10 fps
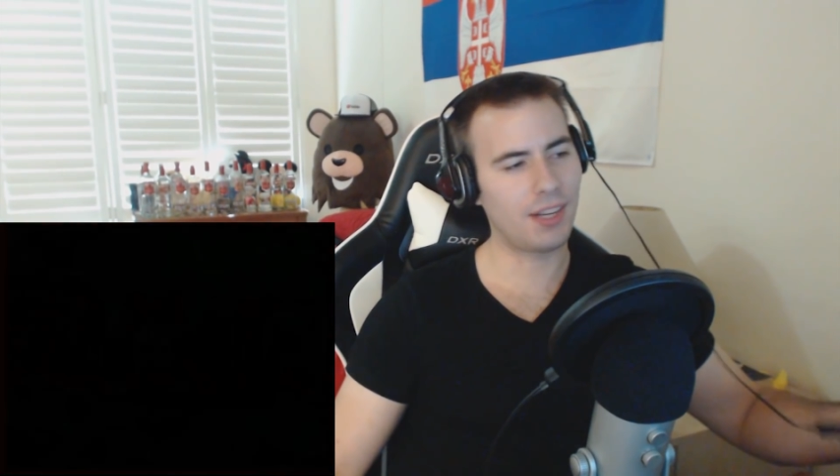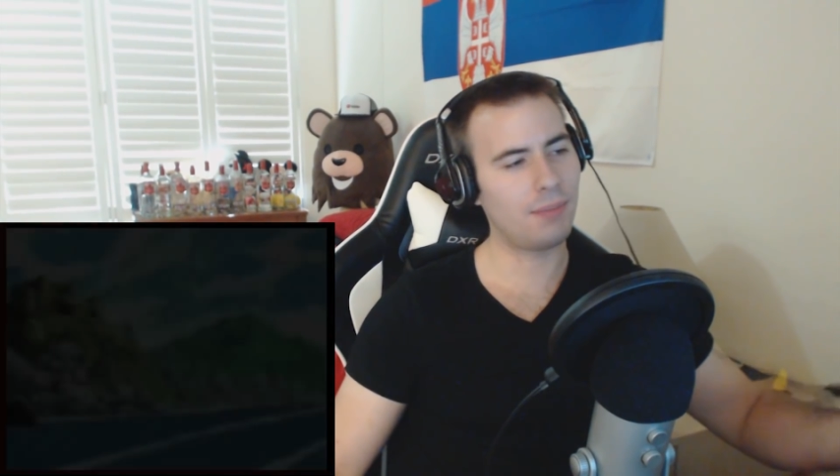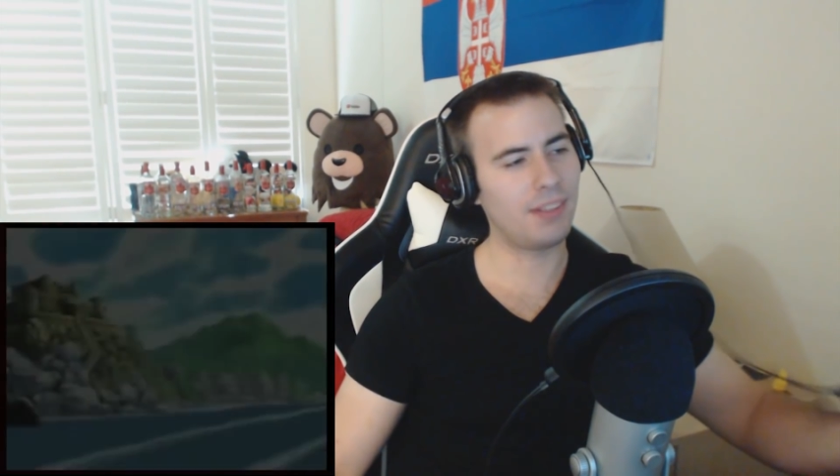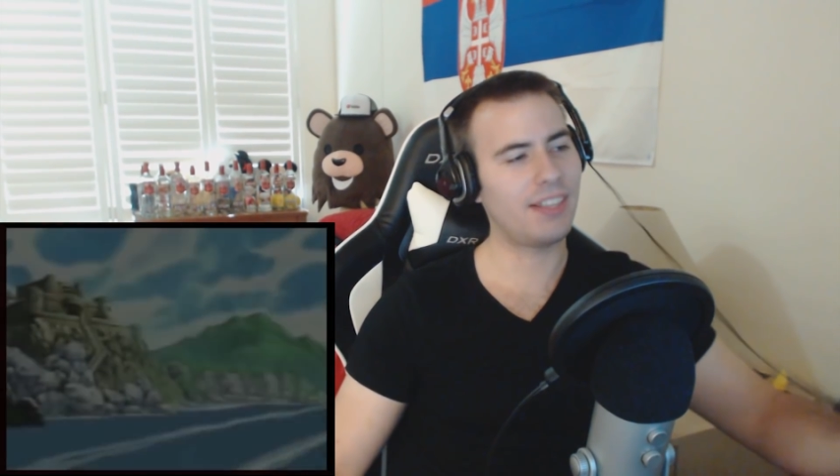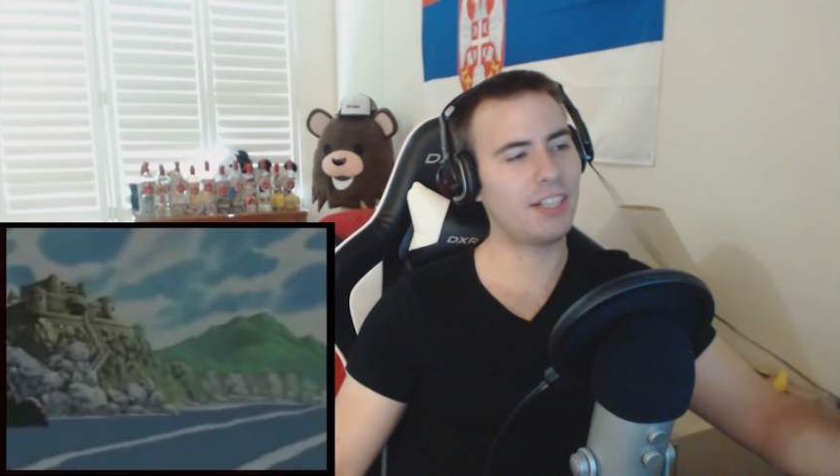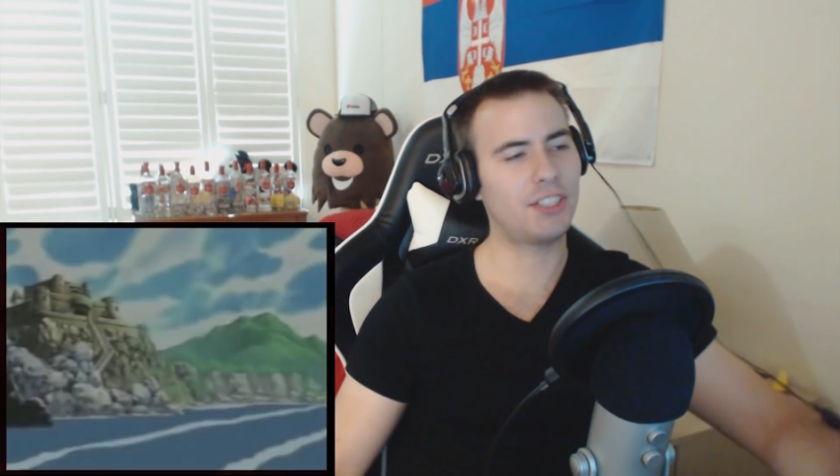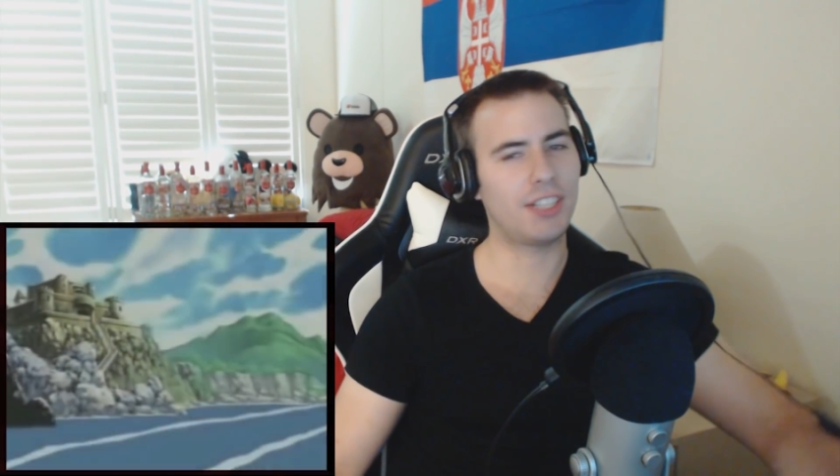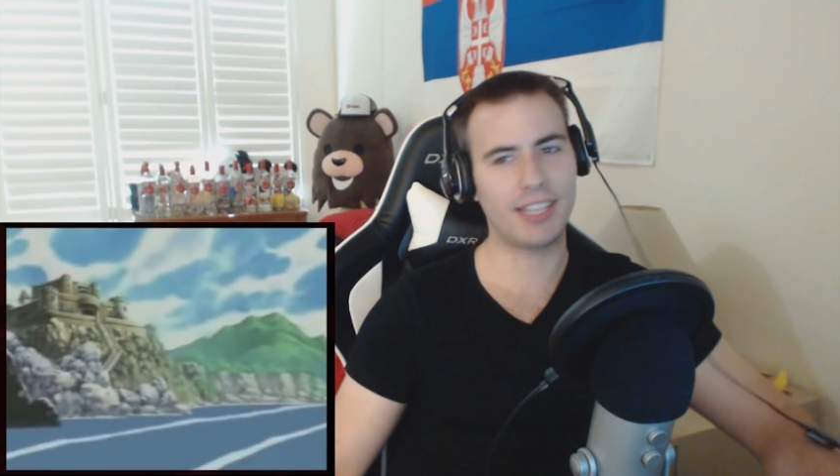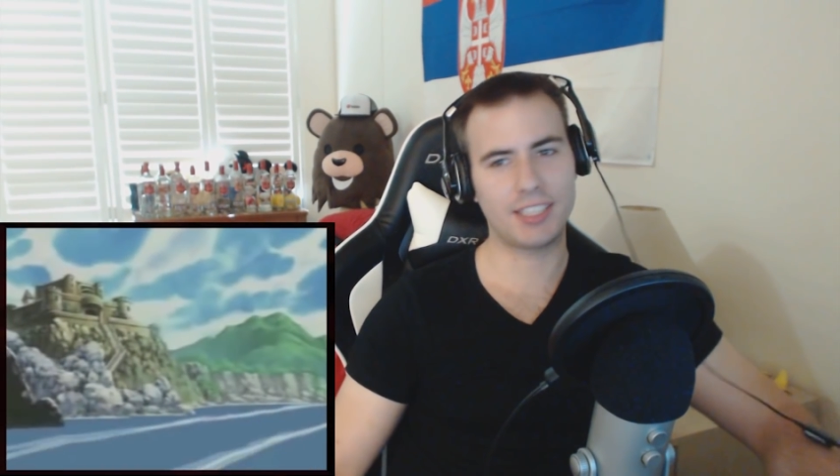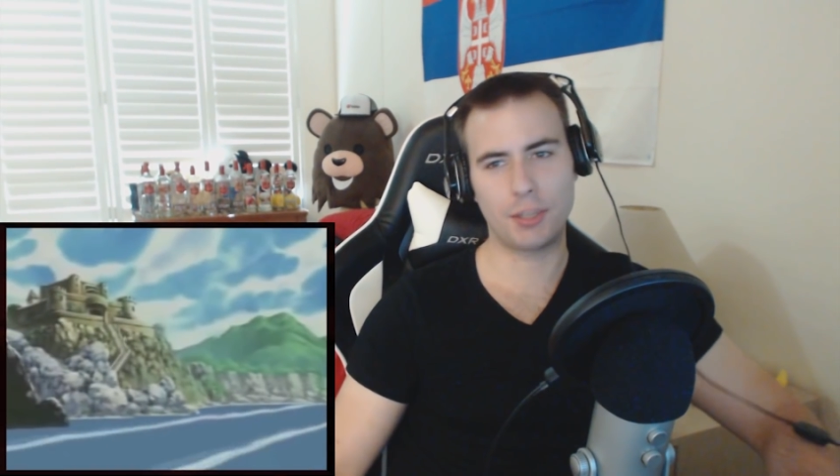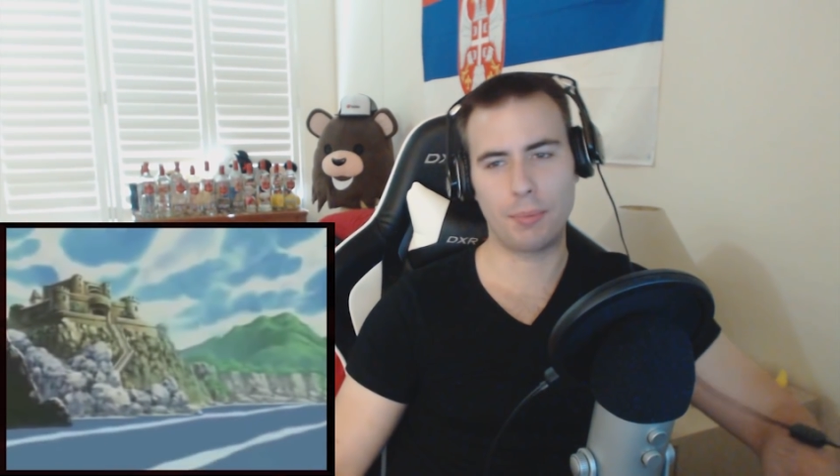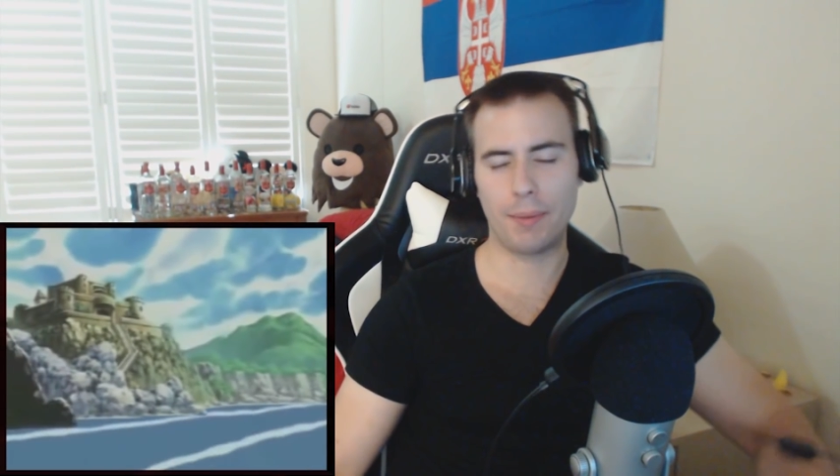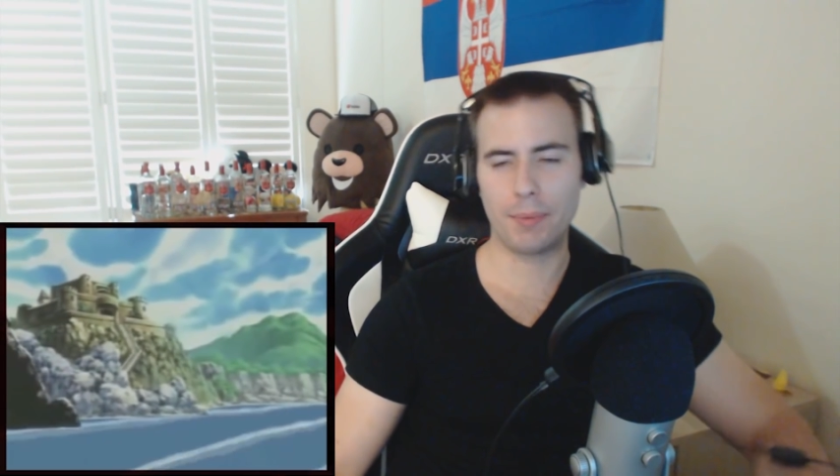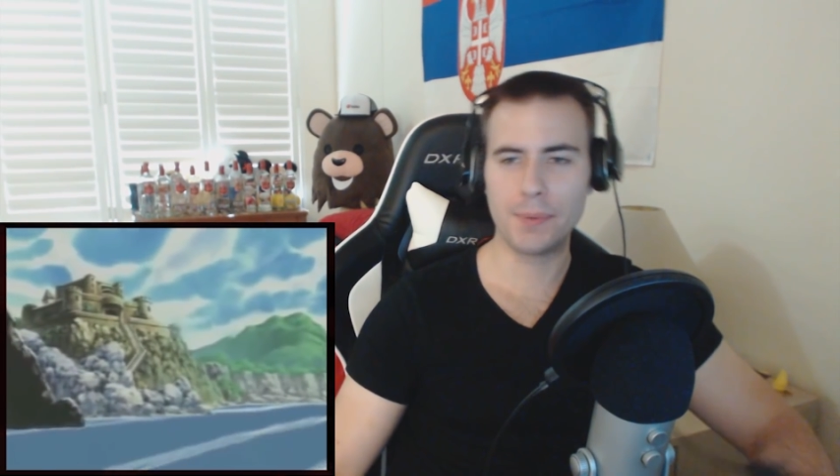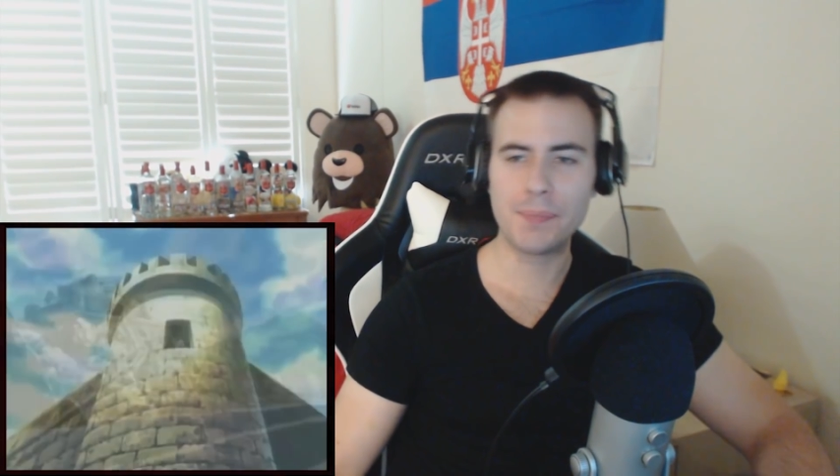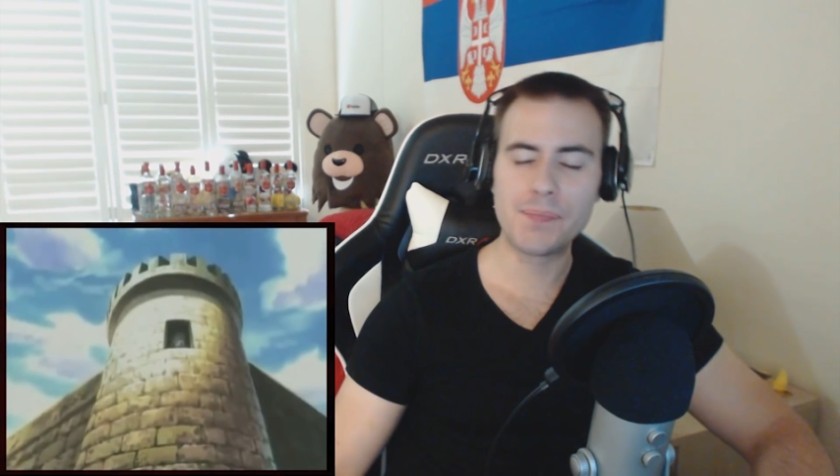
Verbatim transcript: Can't believe that shit gets to people.